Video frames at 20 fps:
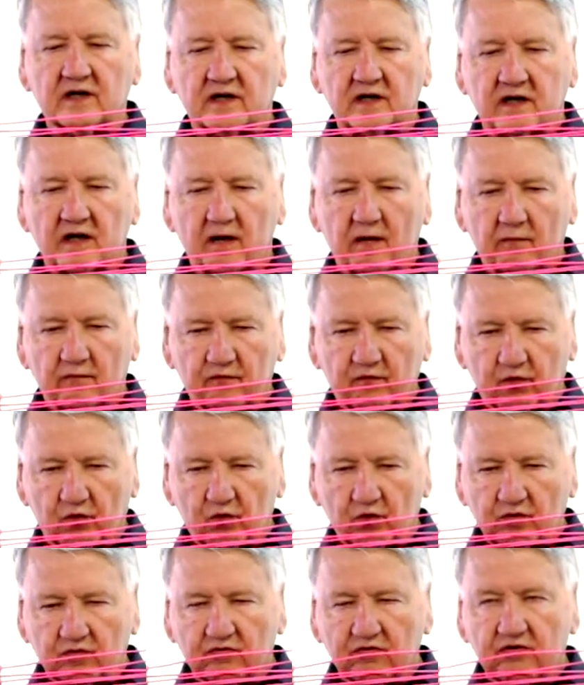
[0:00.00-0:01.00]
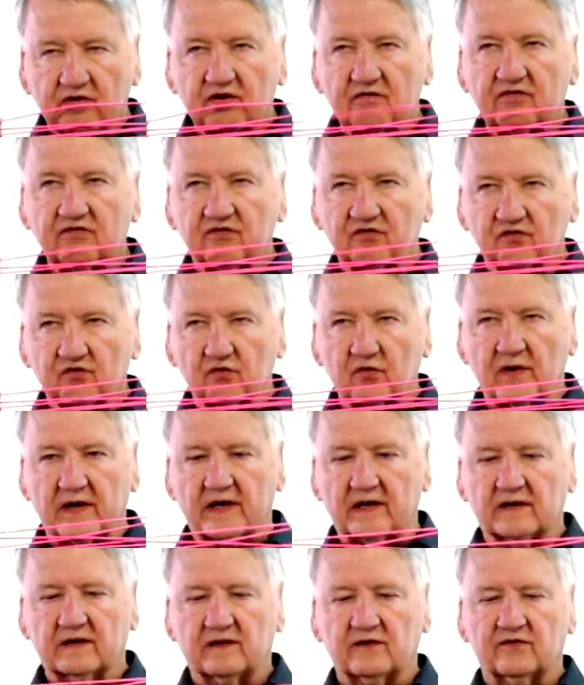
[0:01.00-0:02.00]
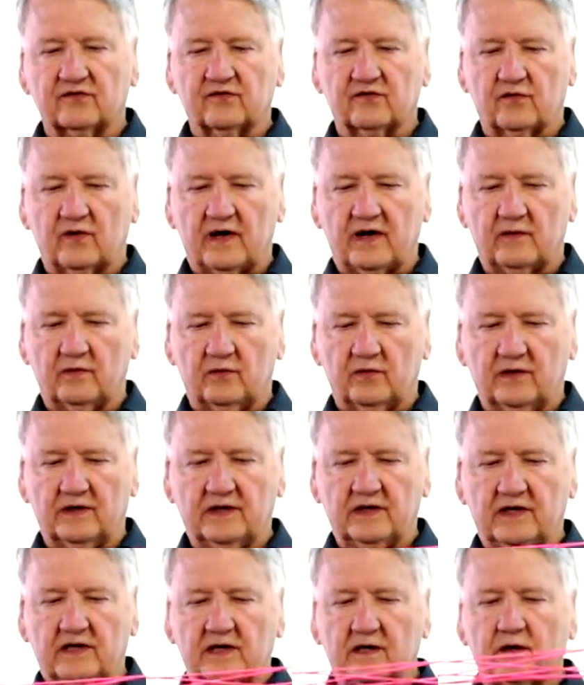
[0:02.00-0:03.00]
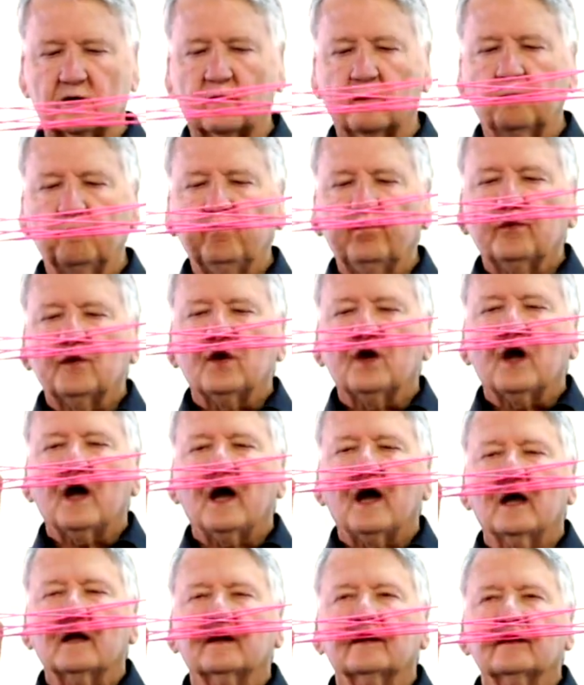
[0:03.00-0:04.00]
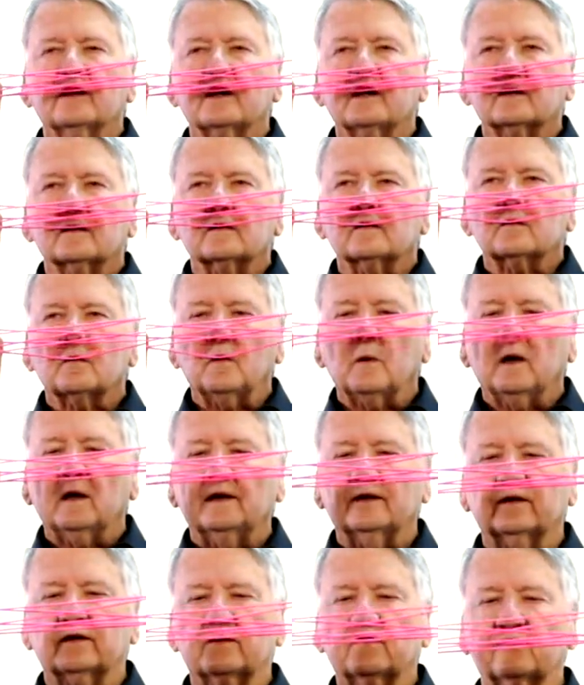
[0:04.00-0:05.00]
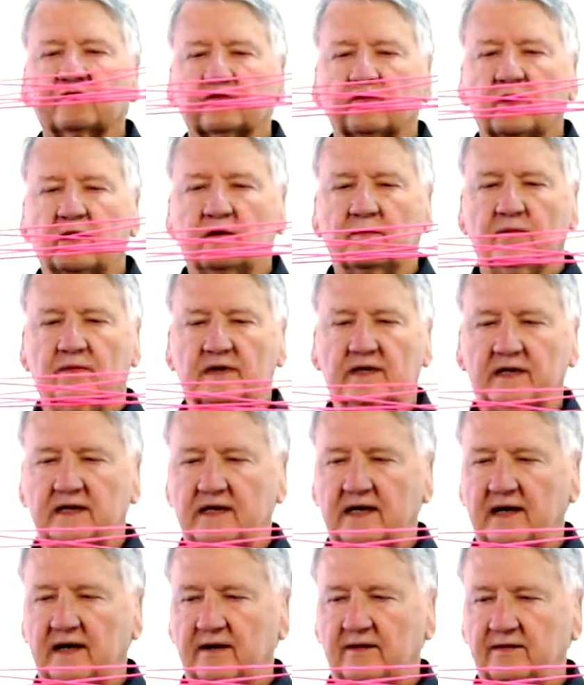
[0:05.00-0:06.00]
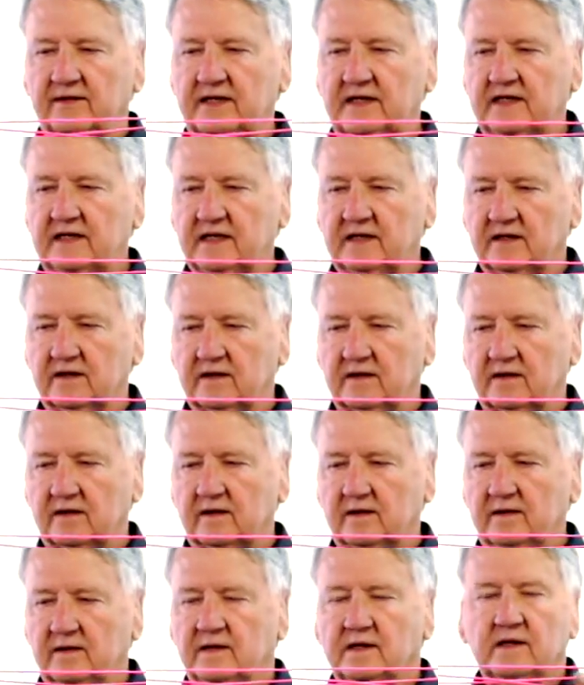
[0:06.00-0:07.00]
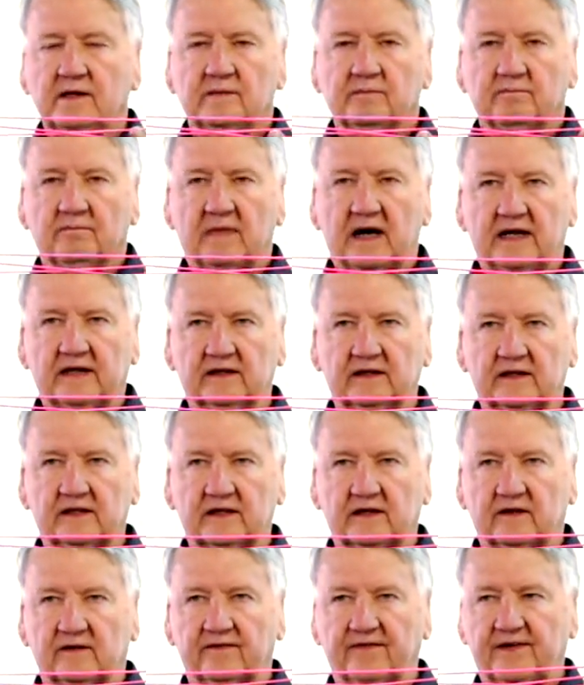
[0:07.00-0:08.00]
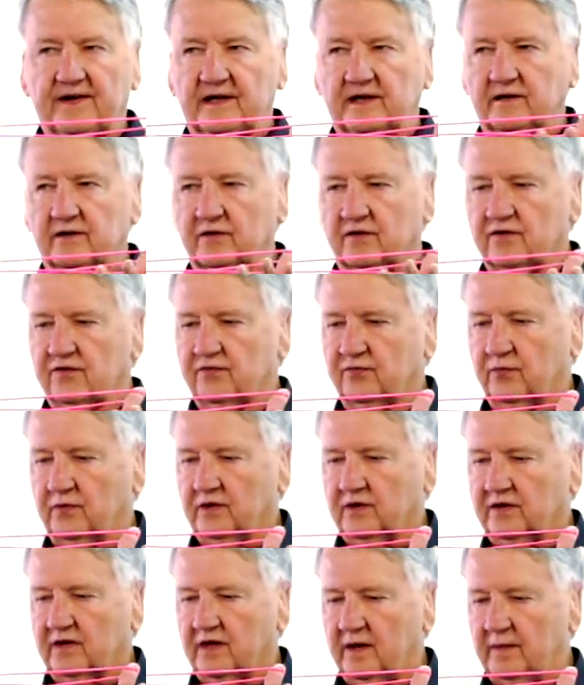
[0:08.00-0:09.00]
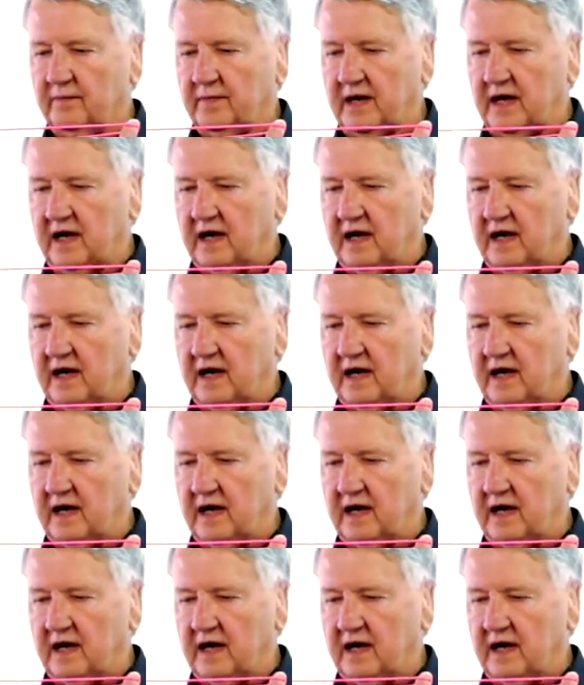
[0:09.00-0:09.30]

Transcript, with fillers: to come for this string, the straight one here, and this one, the straight one down here. My little fingers will come